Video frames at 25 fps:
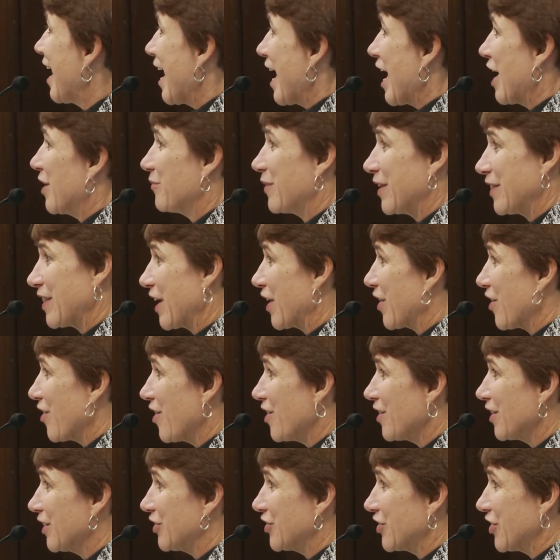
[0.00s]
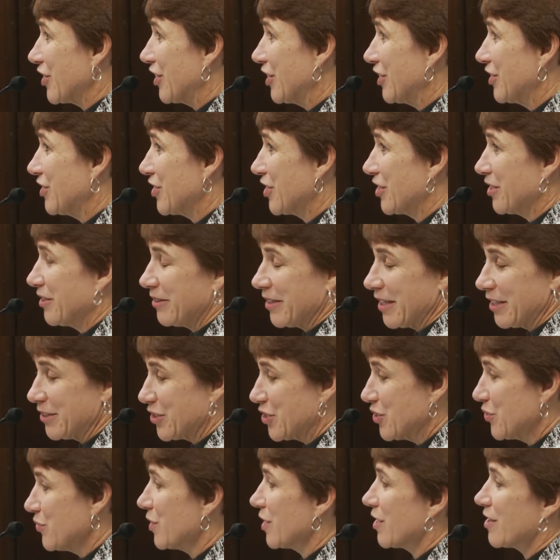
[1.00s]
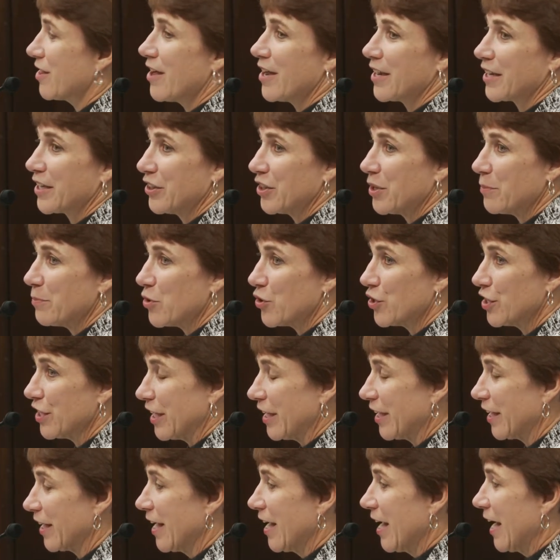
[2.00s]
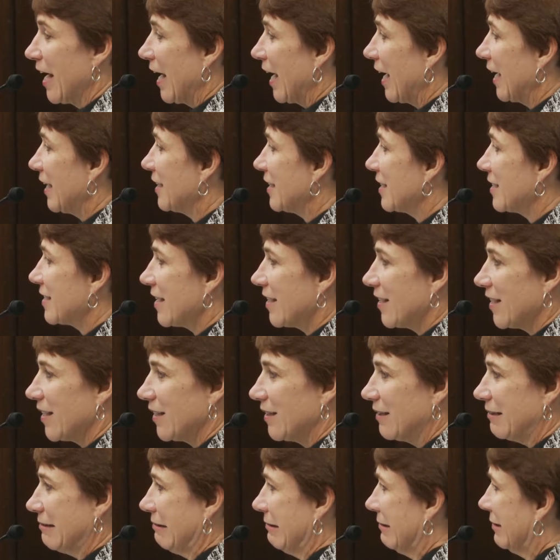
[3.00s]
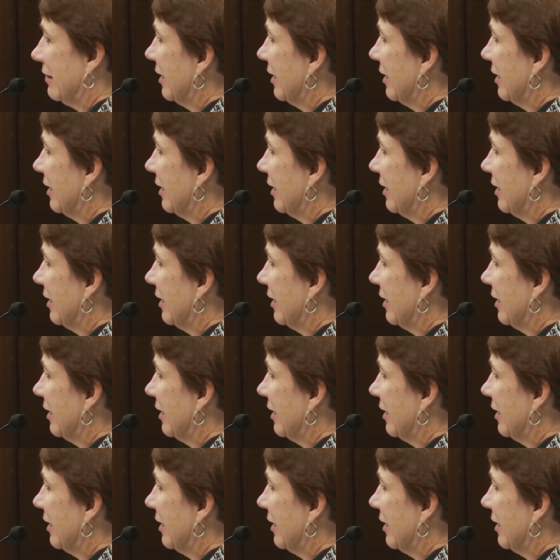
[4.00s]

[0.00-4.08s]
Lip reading: And when they call a judge at 2:00 in the morning and say,